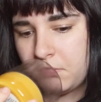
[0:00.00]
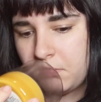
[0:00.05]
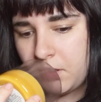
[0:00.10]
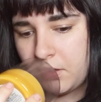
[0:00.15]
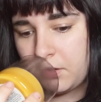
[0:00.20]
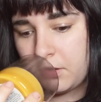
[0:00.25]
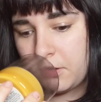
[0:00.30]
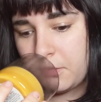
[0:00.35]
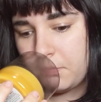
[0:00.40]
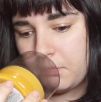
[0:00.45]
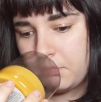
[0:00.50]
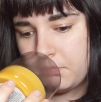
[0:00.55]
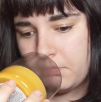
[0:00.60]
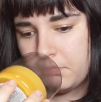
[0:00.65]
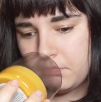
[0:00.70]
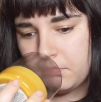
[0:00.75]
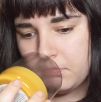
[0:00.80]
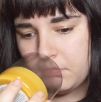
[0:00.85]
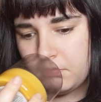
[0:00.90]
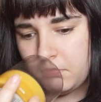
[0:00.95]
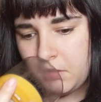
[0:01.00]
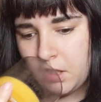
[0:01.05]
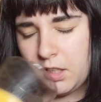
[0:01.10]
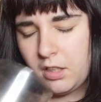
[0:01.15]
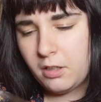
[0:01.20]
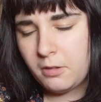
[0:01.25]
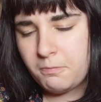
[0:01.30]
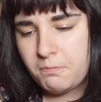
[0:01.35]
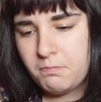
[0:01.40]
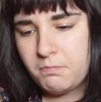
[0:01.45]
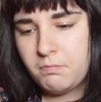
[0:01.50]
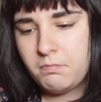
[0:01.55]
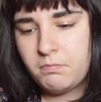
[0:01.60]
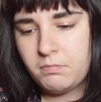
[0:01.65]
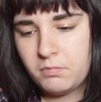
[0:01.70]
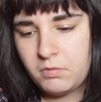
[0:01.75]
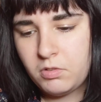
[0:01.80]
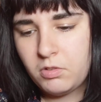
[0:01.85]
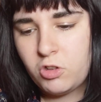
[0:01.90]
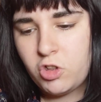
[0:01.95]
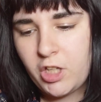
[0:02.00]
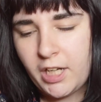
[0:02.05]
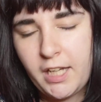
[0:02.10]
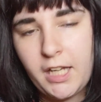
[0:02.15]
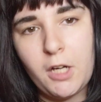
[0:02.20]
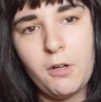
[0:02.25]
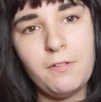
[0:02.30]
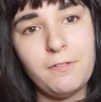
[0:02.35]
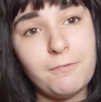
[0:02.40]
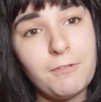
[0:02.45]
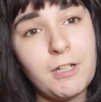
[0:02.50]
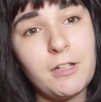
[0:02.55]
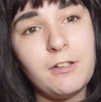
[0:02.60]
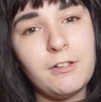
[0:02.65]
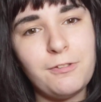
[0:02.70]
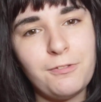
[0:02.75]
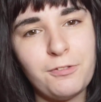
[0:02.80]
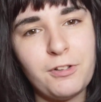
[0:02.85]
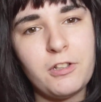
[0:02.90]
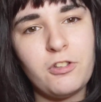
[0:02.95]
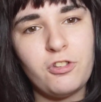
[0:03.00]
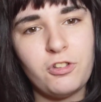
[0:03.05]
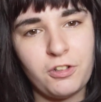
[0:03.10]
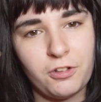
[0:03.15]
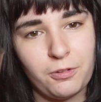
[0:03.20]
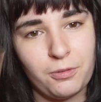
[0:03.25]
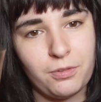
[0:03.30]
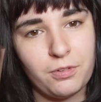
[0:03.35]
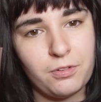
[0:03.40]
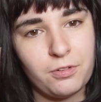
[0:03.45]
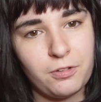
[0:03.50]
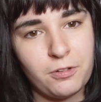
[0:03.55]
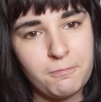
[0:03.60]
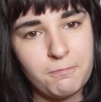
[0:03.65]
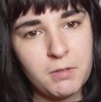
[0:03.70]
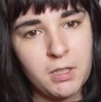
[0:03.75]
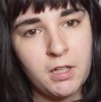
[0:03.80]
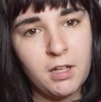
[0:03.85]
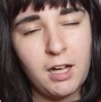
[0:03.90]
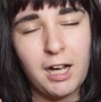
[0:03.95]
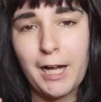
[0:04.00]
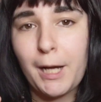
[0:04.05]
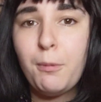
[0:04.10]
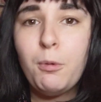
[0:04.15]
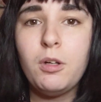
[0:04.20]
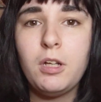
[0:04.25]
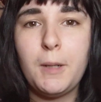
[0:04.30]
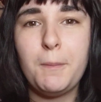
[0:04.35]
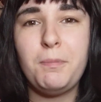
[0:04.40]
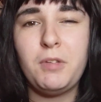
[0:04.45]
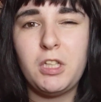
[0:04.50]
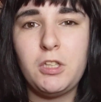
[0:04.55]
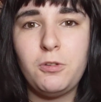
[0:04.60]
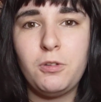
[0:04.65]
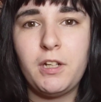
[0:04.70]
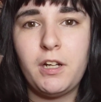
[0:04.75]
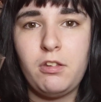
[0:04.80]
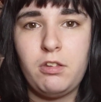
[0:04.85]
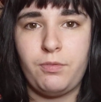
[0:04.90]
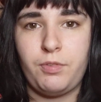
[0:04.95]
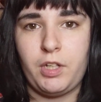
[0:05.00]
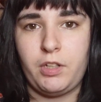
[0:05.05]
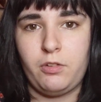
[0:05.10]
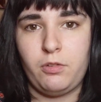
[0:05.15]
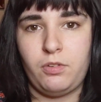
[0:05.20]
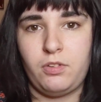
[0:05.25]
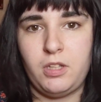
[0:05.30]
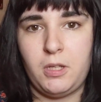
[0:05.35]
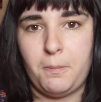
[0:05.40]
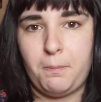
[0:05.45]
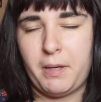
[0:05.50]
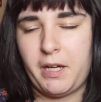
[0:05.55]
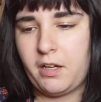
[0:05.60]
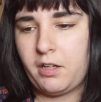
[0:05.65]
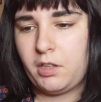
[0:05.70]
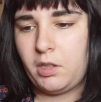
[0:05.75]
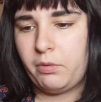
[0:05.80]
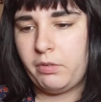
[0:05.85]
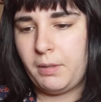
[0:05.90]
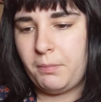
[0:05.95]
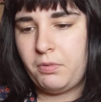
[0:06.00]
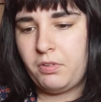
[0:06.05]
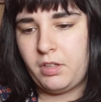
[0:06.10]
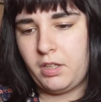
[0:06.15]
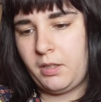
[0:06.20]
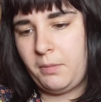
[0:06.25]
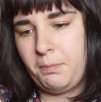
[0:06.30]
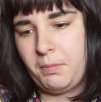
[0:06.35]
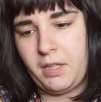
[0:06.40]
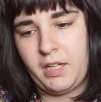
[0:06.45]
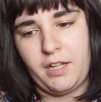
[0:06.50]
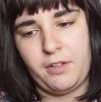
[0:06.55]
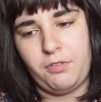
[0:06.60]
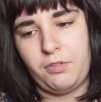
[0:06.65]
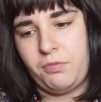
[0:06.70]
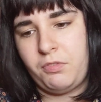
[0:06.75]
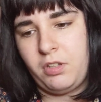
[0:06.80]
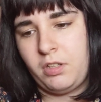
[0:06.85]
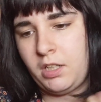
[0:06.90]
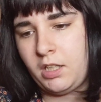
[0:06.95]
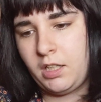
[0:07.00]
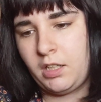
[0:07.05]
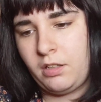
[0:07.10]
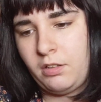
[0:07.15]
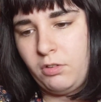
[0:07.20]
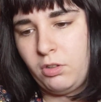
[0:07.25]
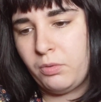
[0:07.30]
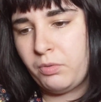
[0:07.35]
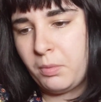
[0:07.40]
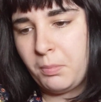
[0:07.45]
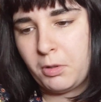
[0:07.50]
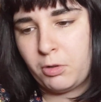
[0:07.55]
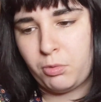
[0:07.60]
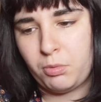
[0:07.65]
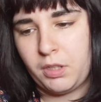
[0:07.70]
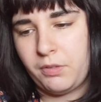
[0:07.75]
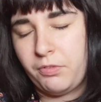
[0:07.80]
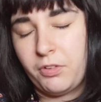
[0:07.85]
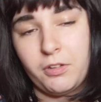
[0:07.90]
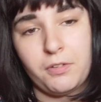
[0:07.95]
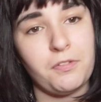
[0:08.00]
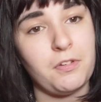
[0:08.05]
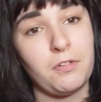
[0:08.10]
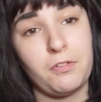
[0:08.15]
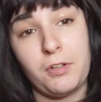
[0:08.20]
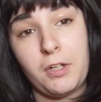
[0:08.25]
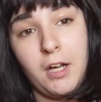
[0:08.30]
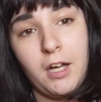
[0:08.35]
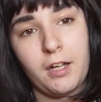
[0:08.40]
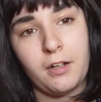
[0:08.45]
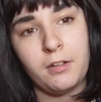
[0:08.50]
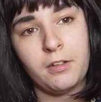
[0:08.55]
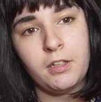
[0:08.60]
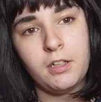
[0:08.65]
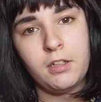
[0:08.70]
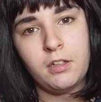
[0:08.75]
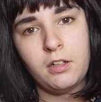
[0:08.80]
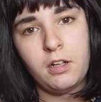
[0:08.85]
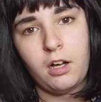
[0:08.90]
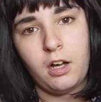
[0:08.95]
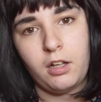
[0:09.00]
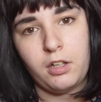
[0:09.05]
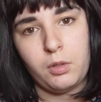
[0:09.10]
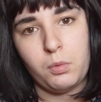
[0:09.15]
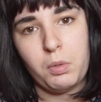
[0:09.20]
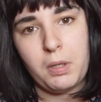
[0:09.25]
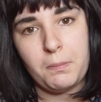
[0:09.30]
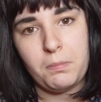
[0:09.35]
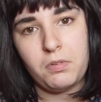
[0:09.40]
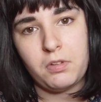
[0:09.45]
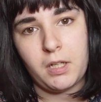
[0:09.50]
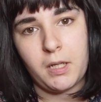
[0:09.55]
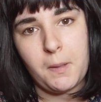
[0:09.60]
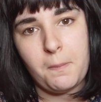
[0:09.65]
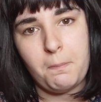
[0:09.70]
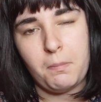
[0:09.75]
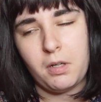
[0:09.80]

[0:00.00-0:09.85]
So, yeah. Check out Vanilla French Toast. I will update you guys if I do see it back on the website, but as of today, November 21st, it's not on the website.